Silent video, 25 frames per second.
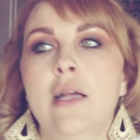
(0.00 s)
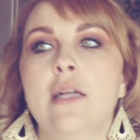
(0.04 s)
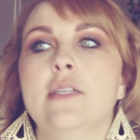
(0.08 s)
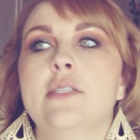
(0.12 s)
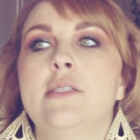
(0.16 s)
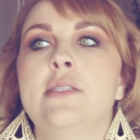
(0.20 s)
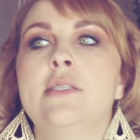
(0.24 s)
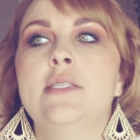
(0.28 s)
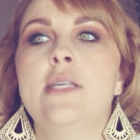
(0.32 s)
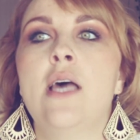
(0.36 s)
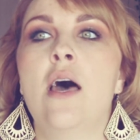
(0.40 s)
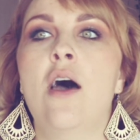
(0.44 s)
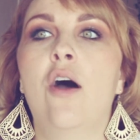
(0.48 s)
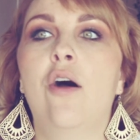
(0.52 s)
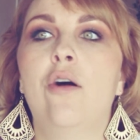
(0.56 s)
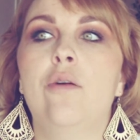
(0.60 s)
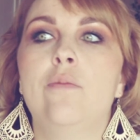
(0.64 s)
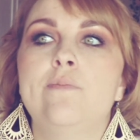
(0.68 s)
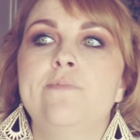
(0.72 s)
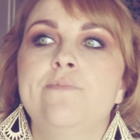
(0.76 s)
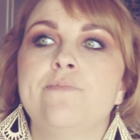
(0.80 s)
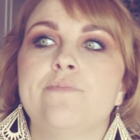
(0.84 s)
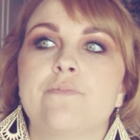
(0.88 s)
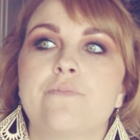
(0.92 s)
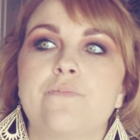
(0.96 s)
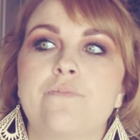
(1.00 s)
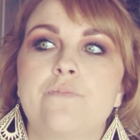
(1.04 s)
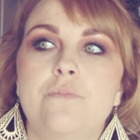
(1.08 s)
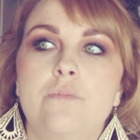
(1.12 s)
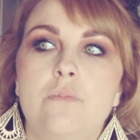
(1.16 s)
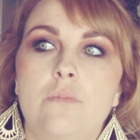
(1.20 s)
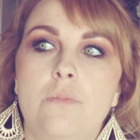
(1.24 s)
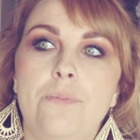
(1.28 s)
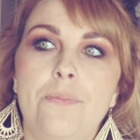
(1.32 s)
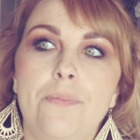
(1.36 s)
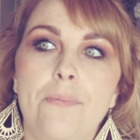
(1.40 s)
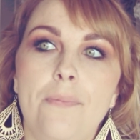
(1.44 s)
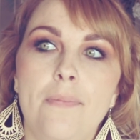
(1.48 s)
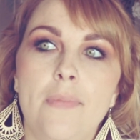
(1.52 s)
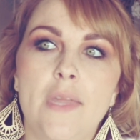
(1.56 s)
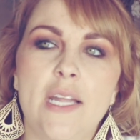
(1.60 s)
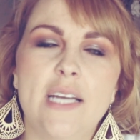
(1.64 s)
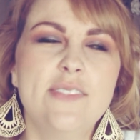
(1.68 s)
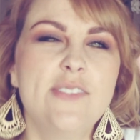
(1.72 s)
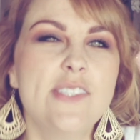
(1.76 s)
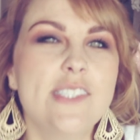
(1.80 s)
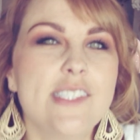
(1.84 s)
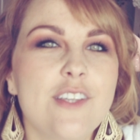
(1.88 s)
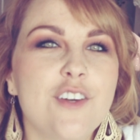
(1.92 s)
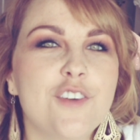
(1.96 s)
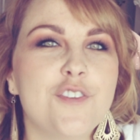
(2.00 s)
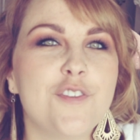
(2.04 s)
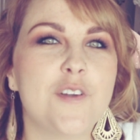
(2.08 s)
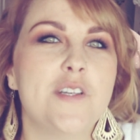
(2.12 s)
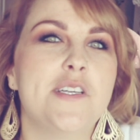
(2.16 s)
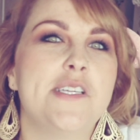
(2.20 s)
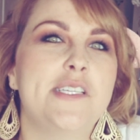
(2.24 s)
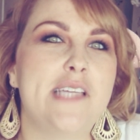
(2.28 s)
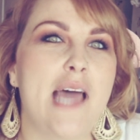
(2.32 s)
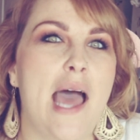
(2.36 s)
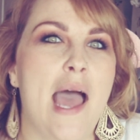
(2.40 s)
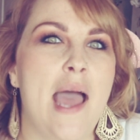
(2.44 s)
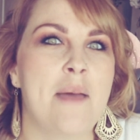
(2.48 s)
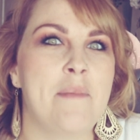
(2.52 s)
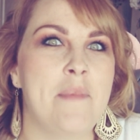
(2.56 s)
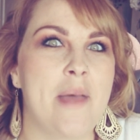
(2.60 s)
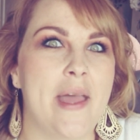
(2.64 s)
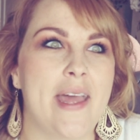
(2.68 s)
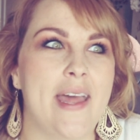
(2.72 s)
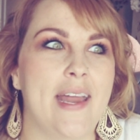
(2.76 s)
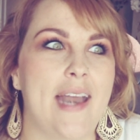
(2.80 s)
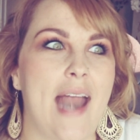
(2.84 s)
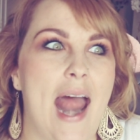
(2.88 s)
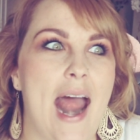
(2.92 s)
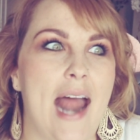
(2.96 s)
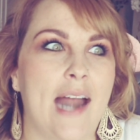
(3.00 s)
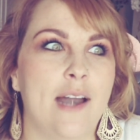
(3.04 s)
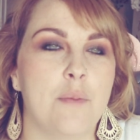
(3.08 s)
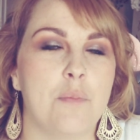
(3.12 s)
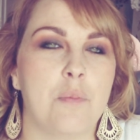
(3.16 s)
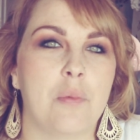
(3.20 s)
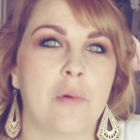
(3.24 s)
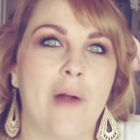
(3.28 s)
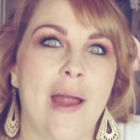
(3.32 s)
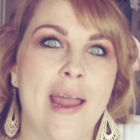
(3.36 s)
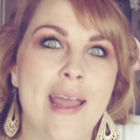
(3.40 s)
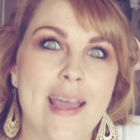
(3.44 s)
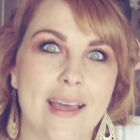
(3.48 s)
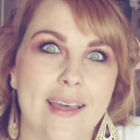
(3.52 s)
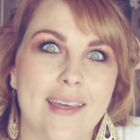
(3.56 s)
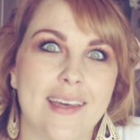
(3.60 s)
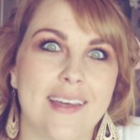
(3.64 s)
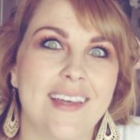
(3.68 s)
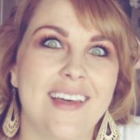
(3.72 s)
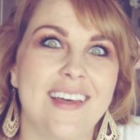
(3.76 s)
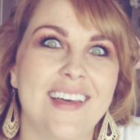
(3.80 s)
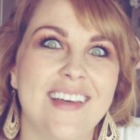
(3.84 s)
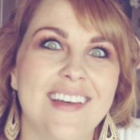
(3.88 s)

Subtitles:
So this is the first time I had had a break